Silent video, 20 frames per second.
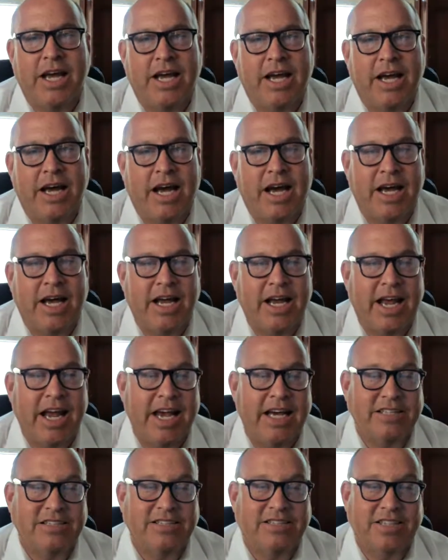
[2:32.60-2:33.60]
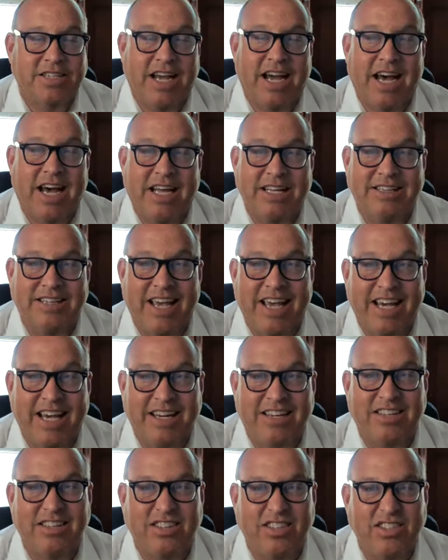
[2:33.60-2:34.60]
has to
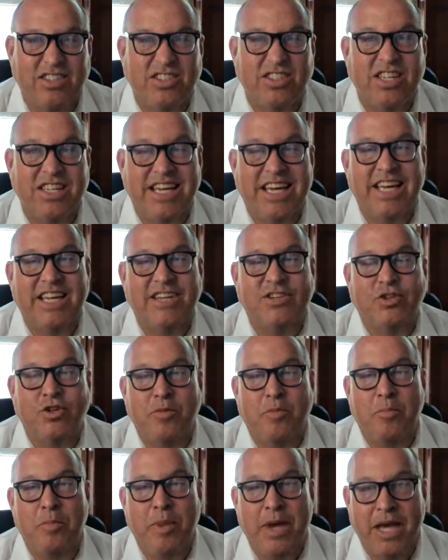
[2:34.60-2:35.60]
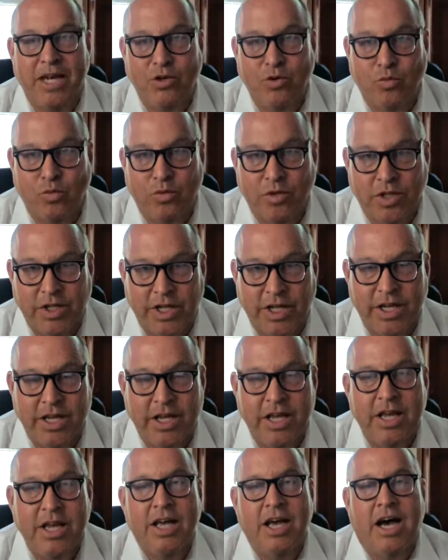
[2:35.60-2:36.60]
contact the listing agent manually
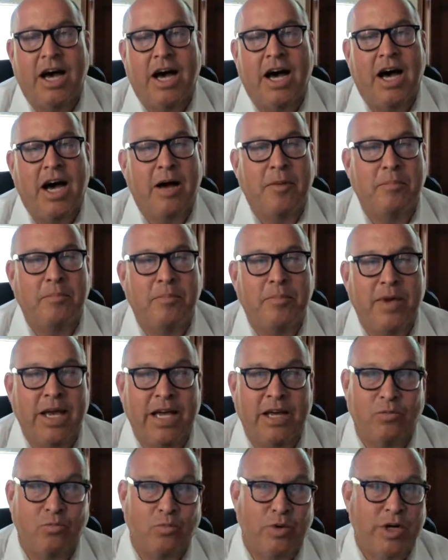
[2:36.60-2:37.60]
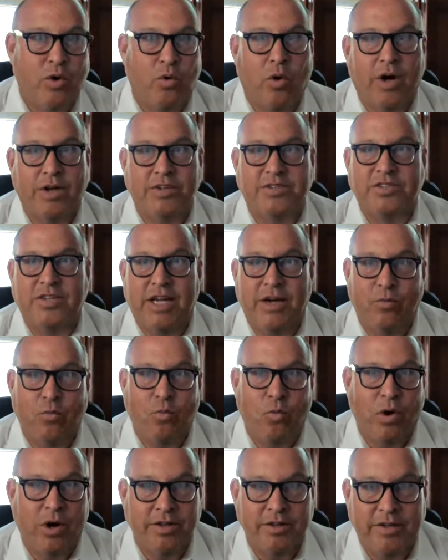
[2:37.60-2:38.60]
and request a
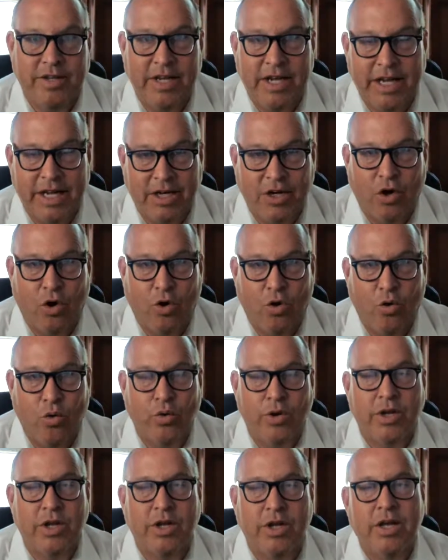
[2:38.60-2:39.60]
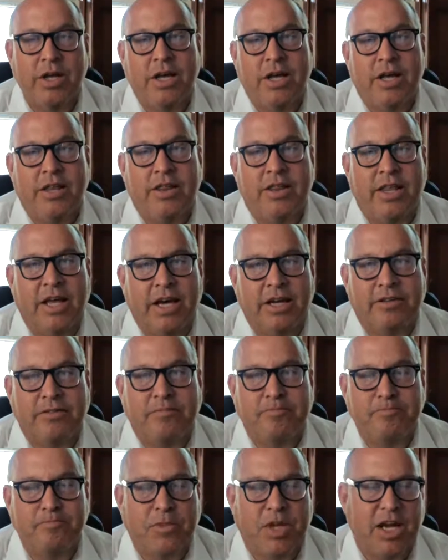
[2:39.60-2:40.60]
1 day code that
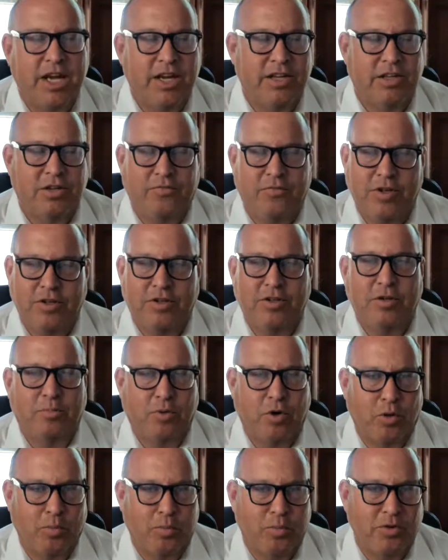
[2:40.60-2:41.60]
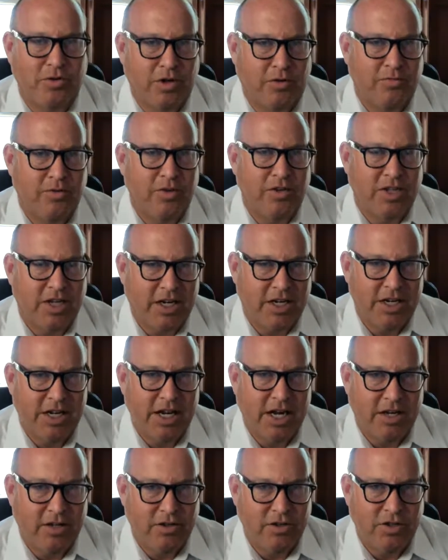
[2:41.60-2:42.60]
kind of defeats the purpose of the
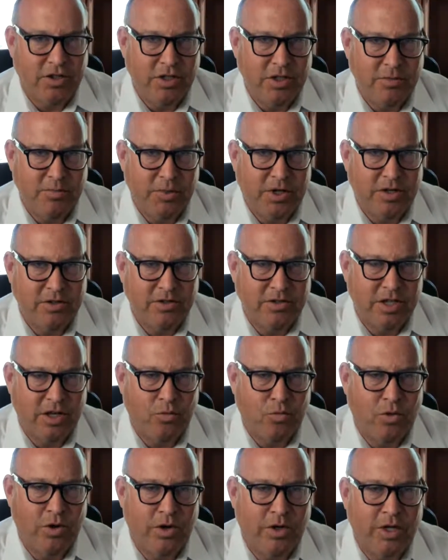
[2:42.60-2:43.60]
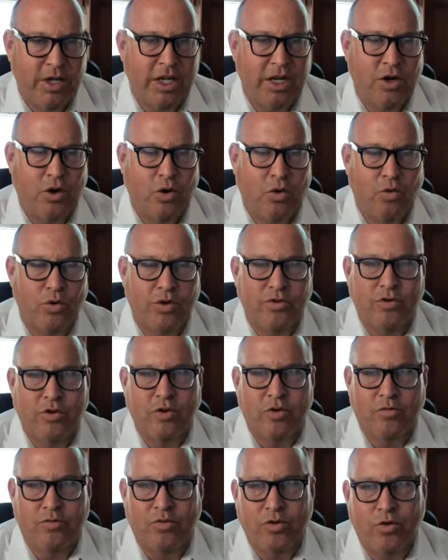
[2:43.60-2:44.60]
technology because that 1 day code is
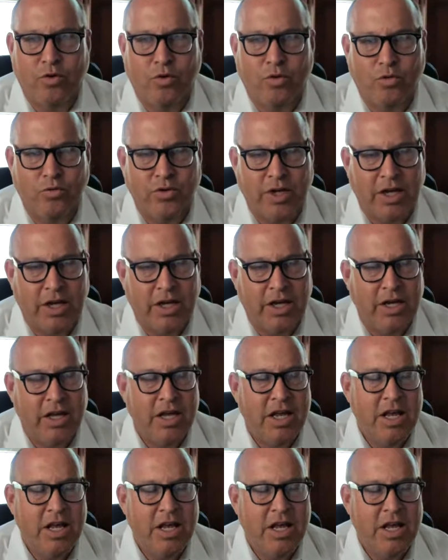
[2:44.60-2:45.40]
good for the whole day.